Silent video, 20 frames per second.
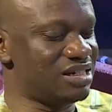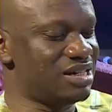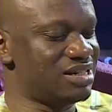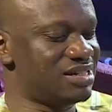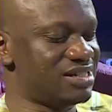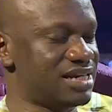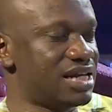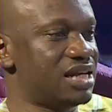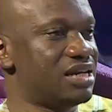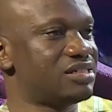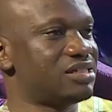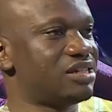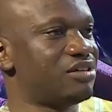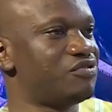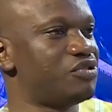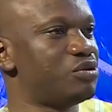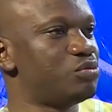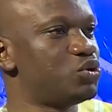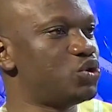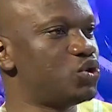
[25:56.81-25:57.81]
in skeletal
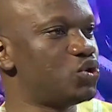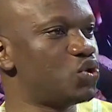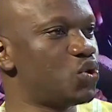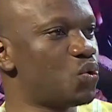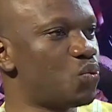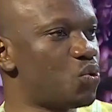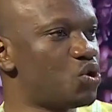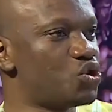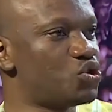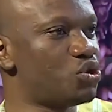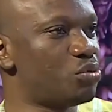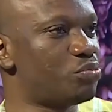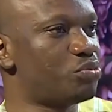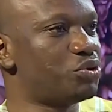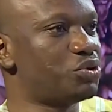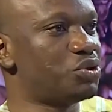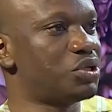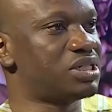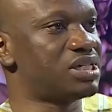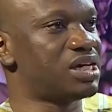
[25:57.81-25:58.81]
form, show what your
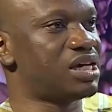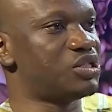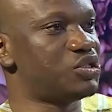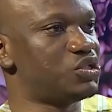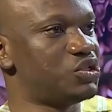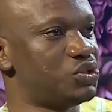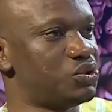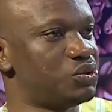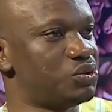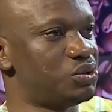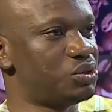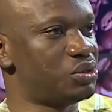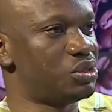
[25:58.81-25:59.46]
product can do.